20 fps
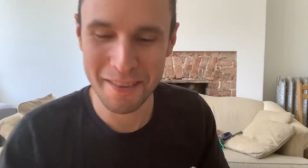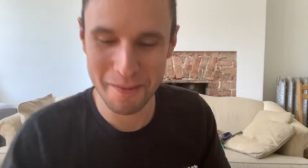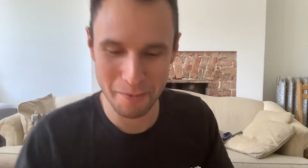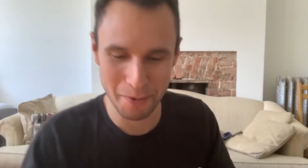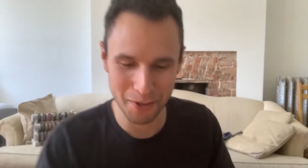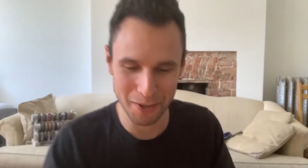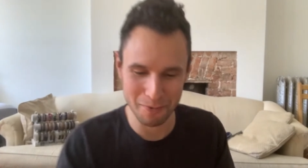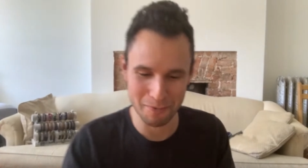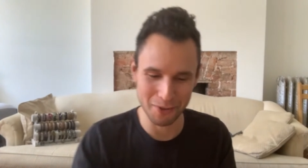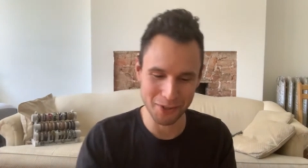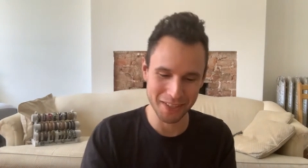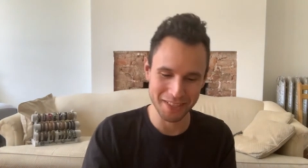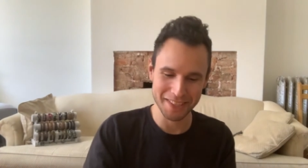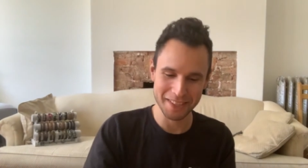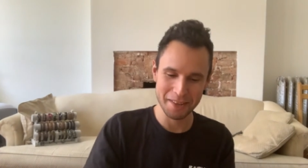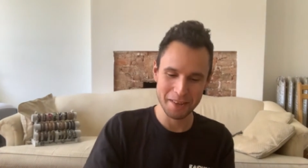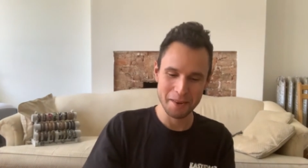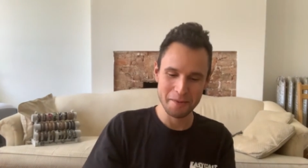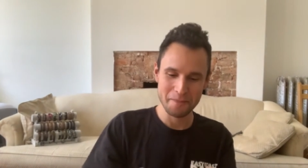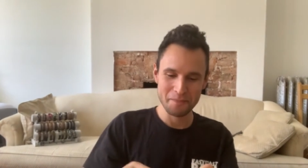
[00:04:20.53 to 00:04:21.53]
Polar Boys.
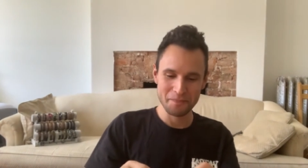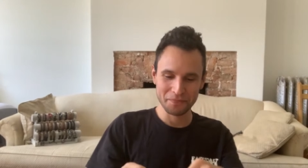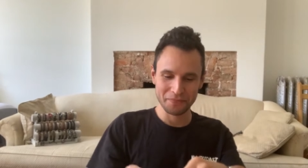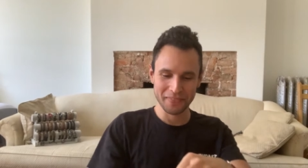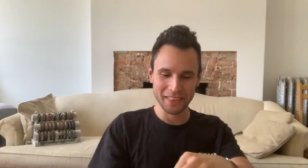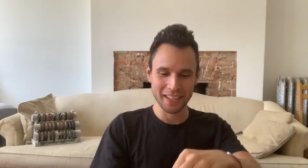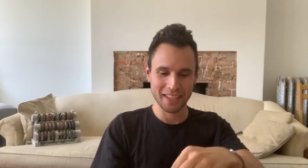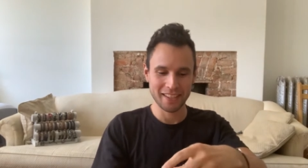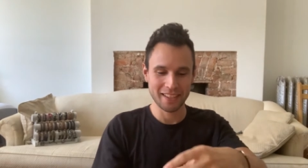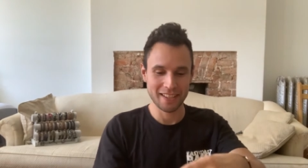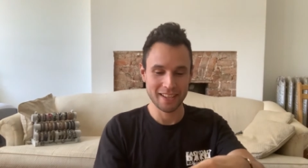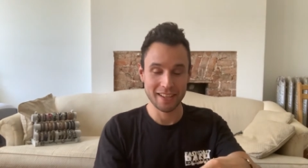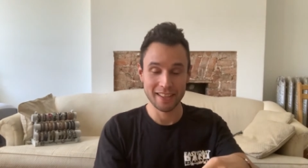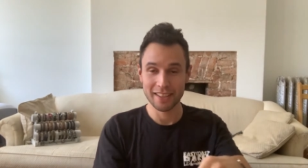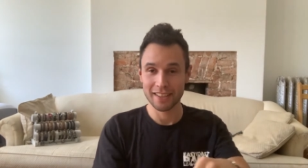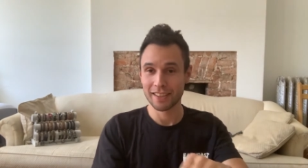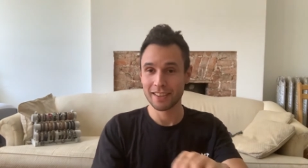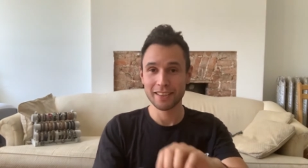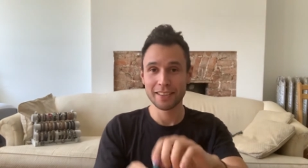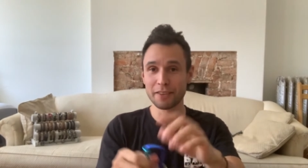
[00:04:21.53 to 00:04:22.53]

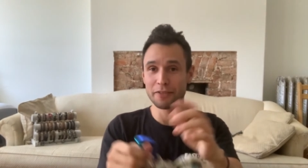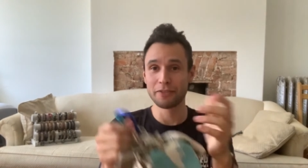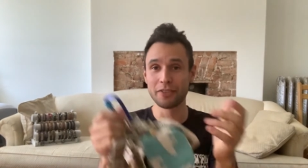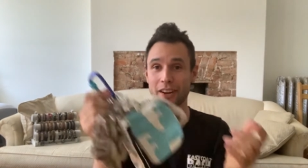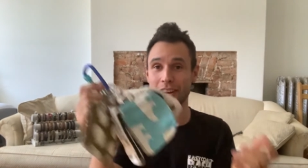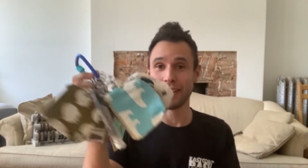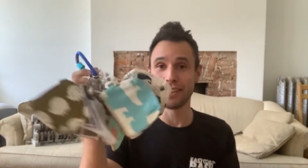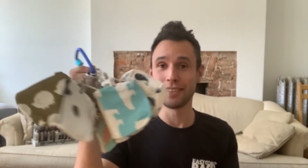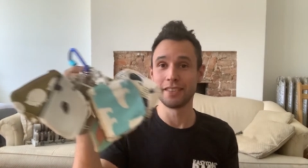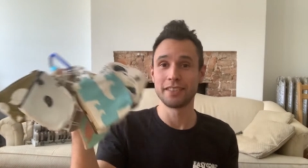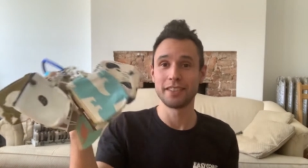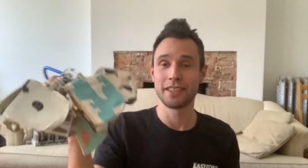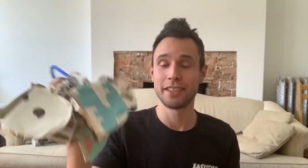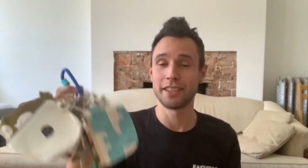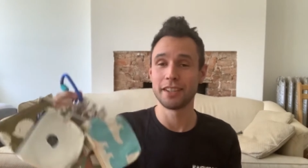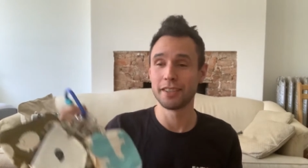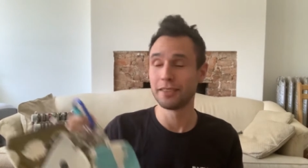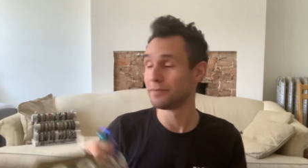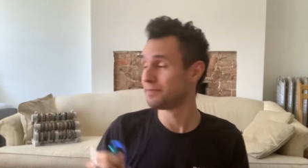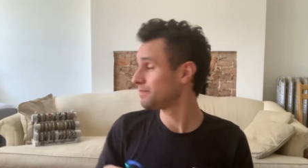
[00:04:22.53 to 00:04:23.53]
They're fun, you
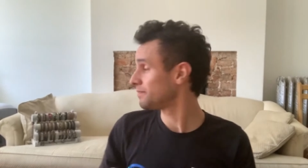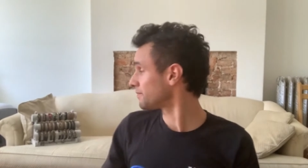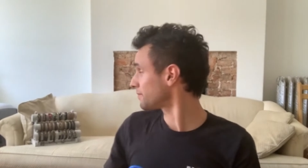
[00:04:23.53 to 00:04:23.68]
know?